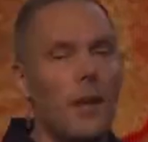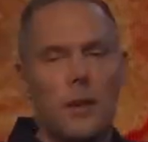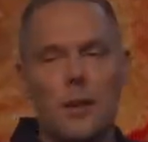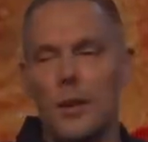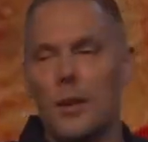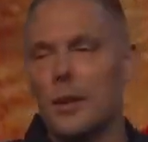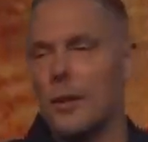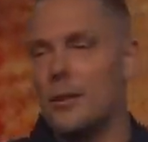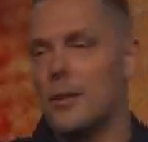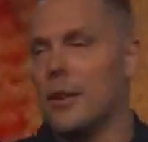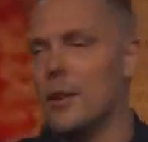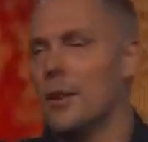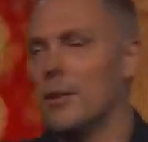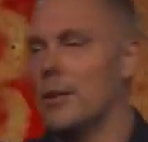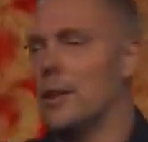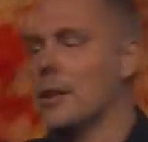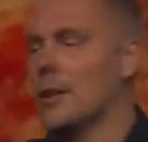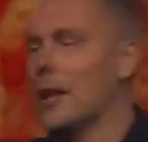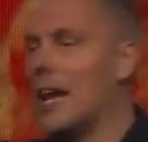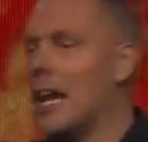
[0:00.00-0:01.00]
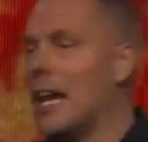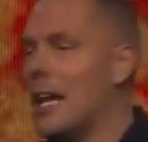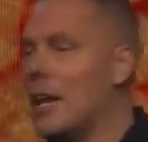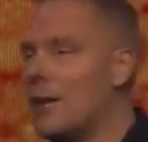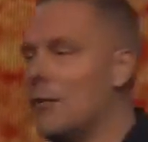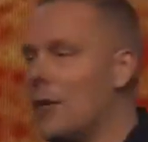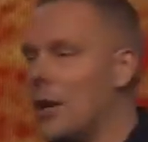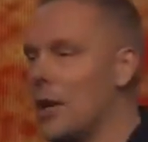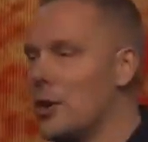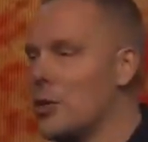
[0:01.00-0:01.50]
the land
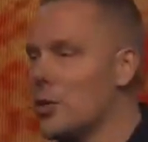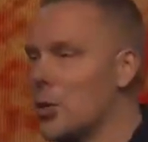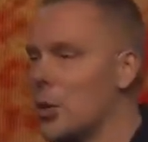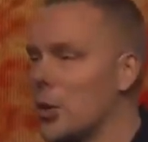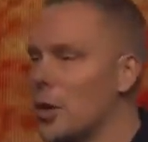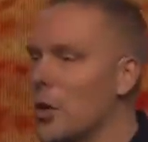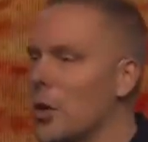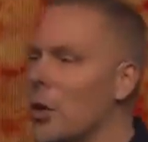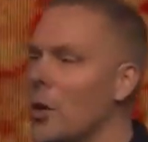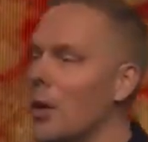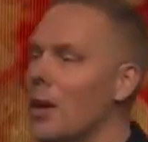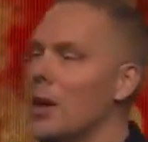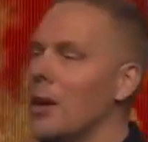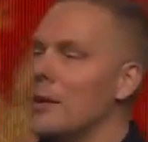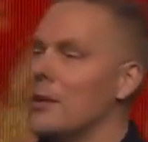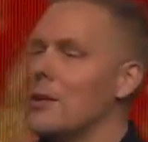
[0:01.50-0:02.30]
of Israel,